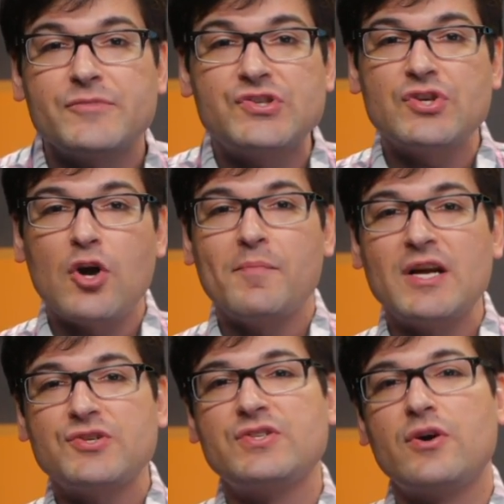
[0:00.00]
so
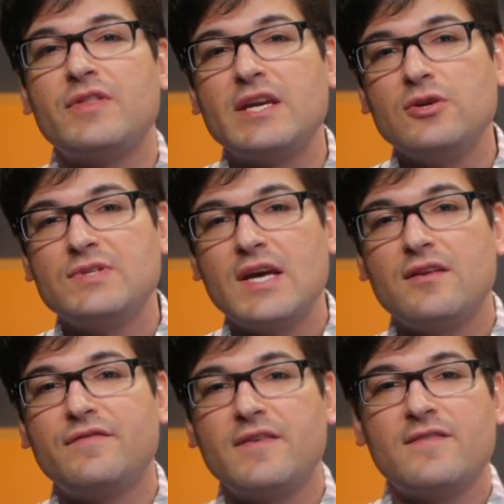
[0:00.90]
much so that you
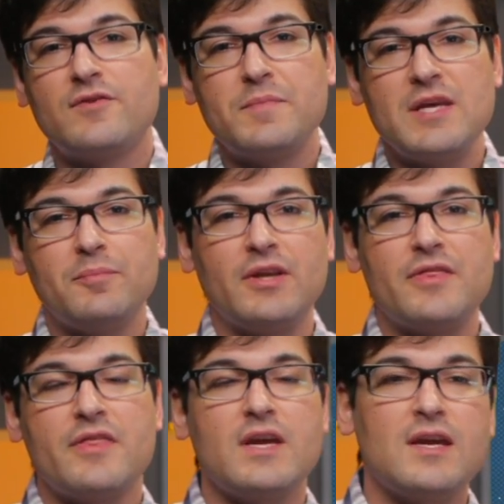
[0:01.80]
tend to favor people
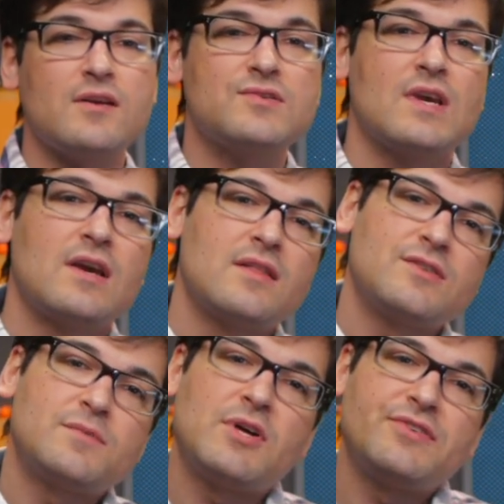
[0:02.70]
and things
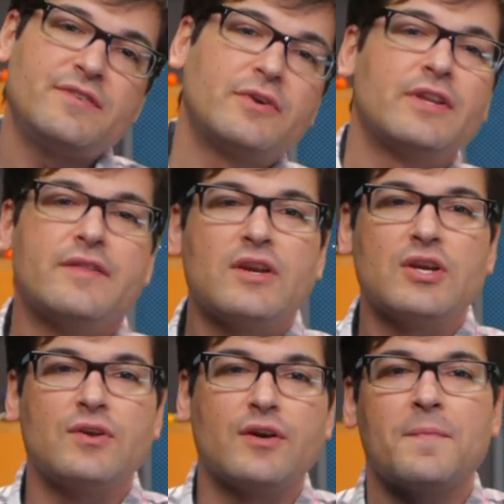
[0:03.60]
that smell differently than
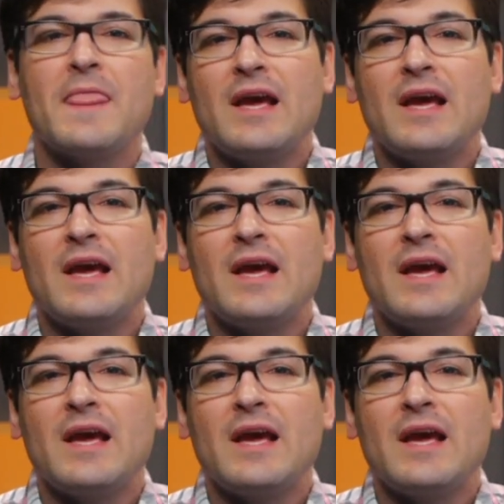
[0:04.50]
you do.